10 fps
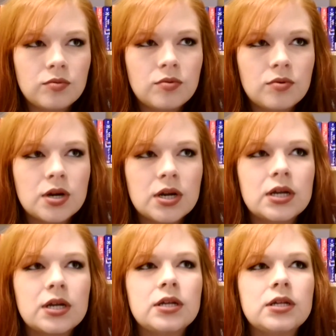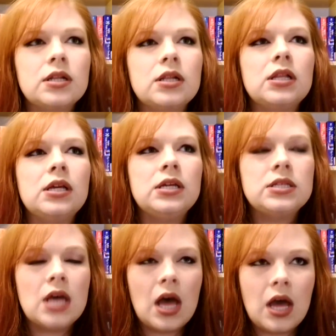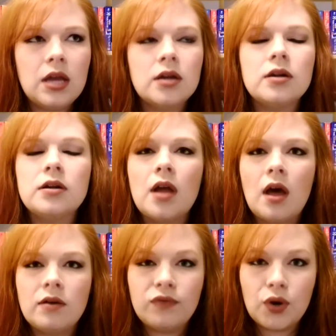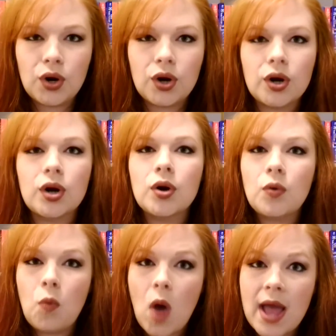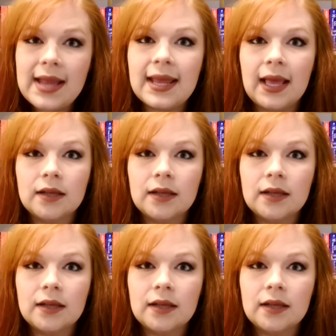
really tired of her whining,